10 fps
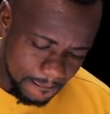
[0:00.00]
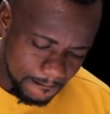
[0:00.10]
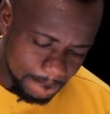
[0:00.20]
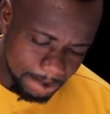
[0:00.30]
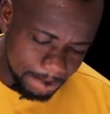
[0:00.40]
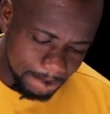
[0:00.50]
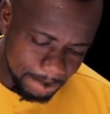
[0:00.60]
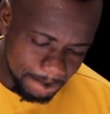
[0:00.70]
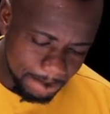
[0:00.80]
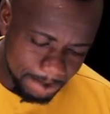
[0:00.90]

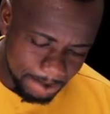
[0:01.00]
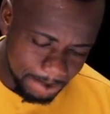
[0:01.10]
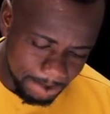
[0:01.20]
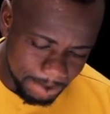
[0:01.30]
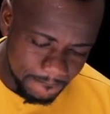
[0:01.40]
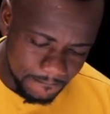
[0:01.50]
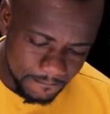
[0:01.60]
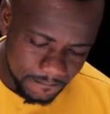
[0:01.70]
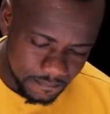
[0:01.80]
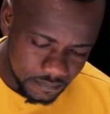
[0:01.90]

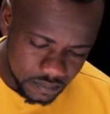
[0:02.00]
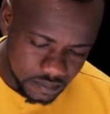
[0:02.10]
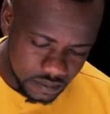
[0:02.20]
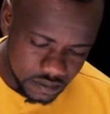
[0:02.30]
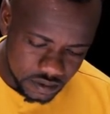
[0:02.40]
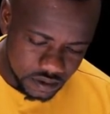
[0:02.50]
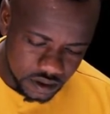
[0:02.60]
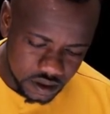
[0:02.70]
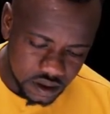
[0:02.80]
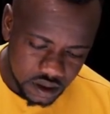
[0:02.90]

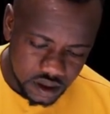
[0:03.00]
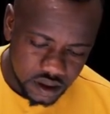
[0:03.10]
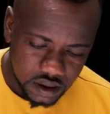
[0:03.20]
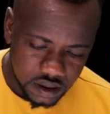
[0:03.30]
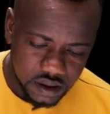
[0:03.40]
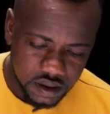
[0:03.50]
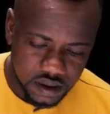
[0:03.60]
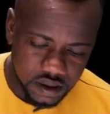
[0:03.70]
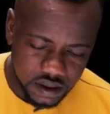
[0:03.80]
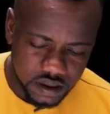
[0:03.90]
Nothing is said.